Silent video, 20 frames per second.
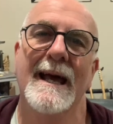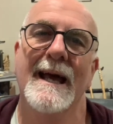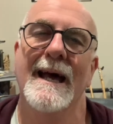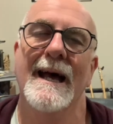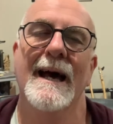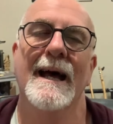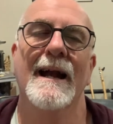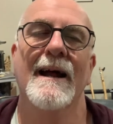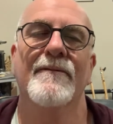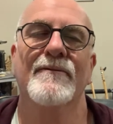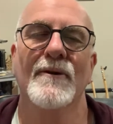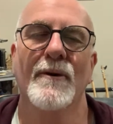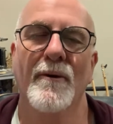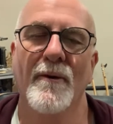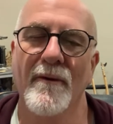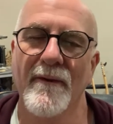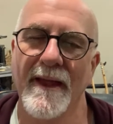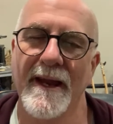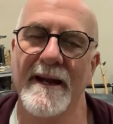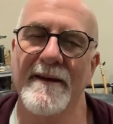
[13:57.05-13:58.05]
And after all
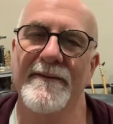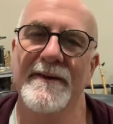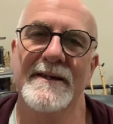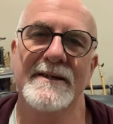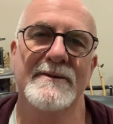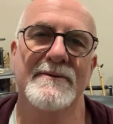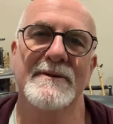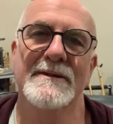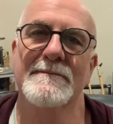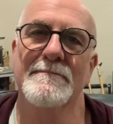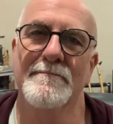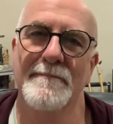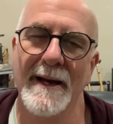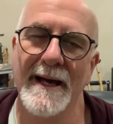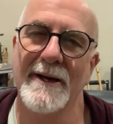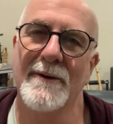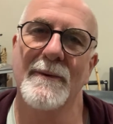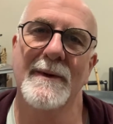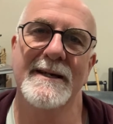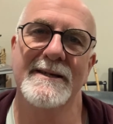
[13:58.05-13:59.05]
that effort, she was back
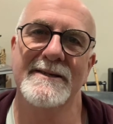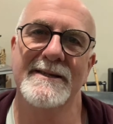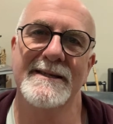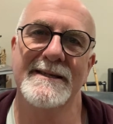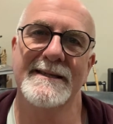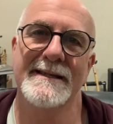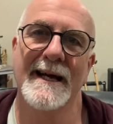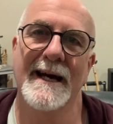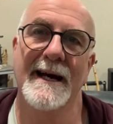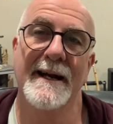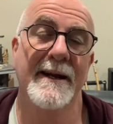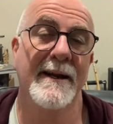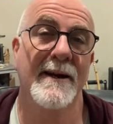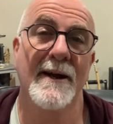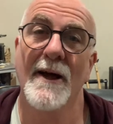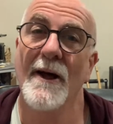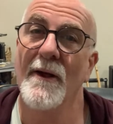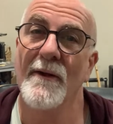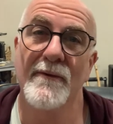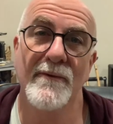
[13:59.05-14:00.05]
where she started.
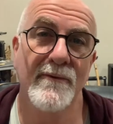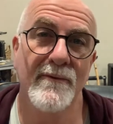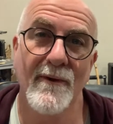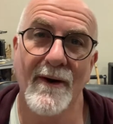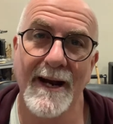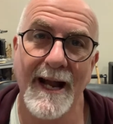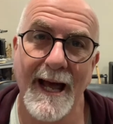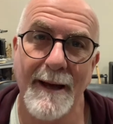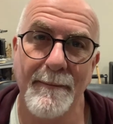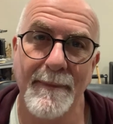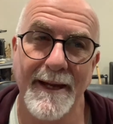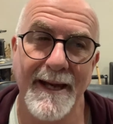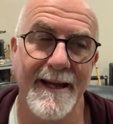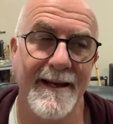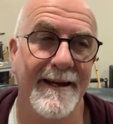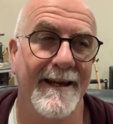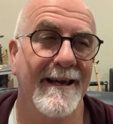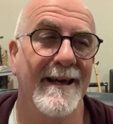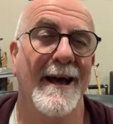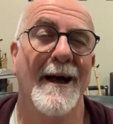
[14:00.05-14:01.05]
Not a happy
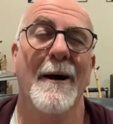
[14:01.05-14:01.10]
ending.